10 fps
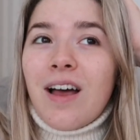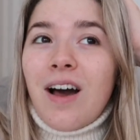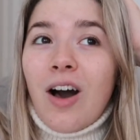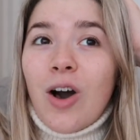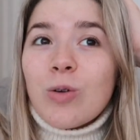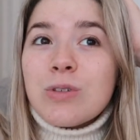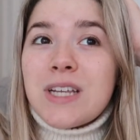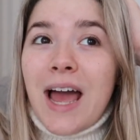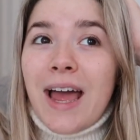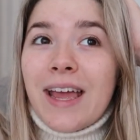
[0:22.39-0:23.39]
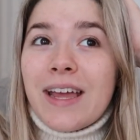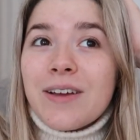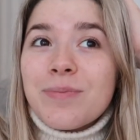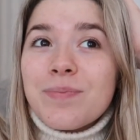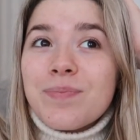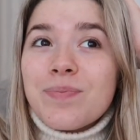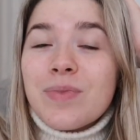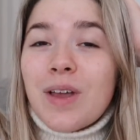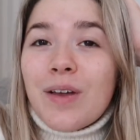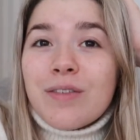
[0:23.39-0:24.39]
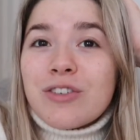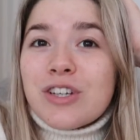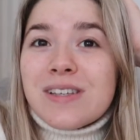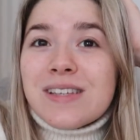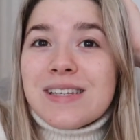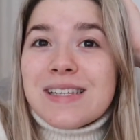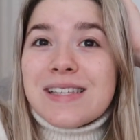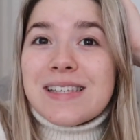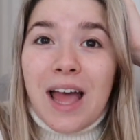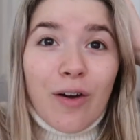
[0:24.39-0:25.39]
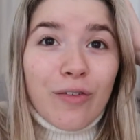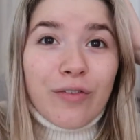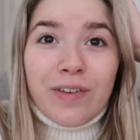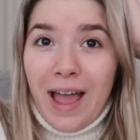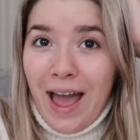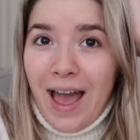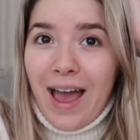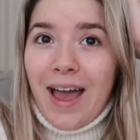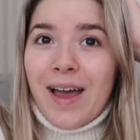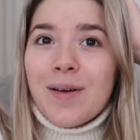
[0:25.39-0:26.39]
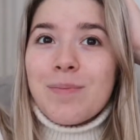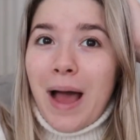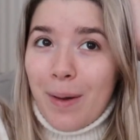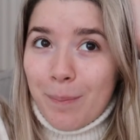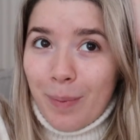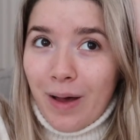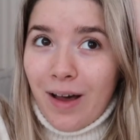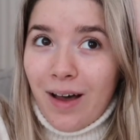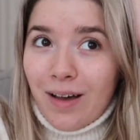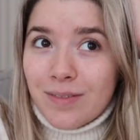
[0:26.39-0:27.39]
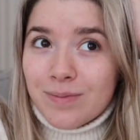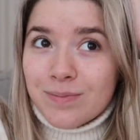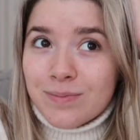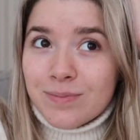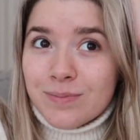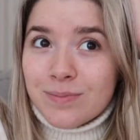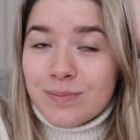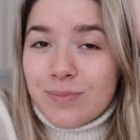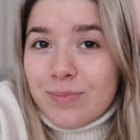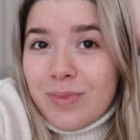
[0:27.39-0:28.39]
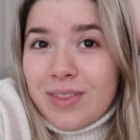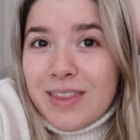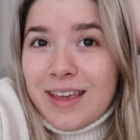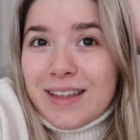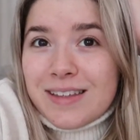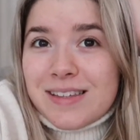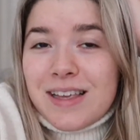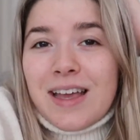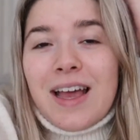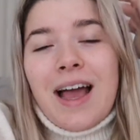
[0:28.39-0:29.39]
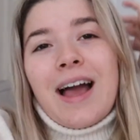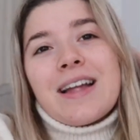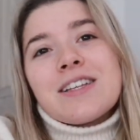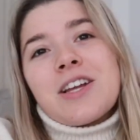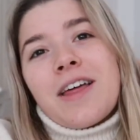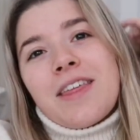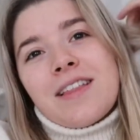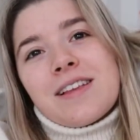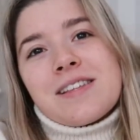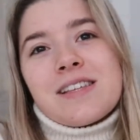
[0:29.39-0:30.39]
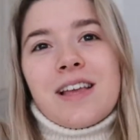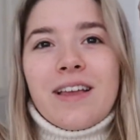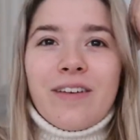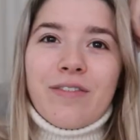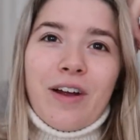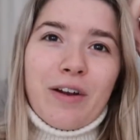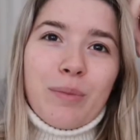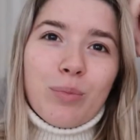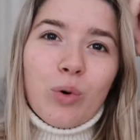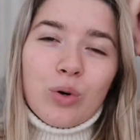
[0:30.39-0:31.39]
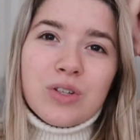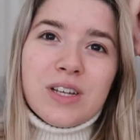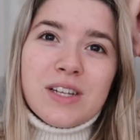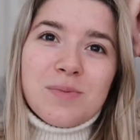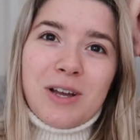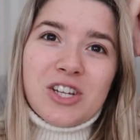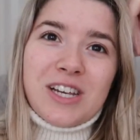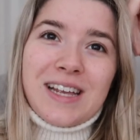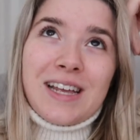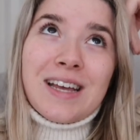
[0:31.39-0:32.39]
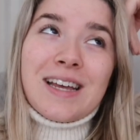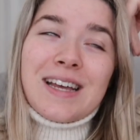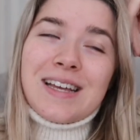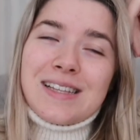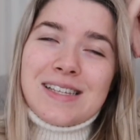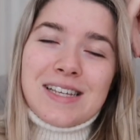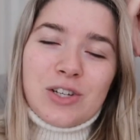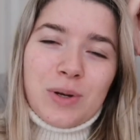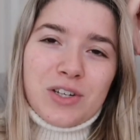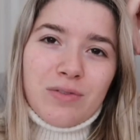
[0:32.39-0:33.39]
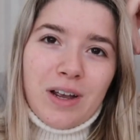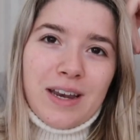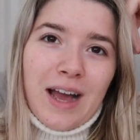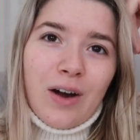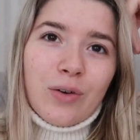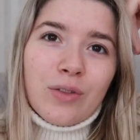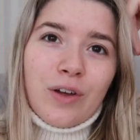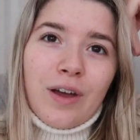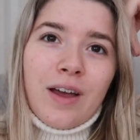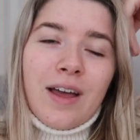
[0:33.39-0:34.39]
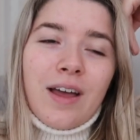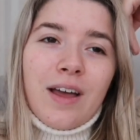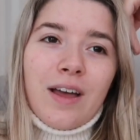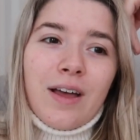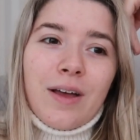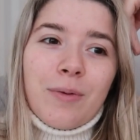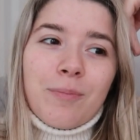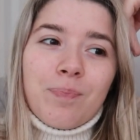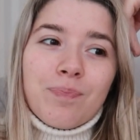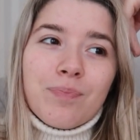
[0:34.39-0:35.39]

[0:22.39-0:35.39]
a whole day of just self-care pamper things and i think this is like very important especially in the situation right now that um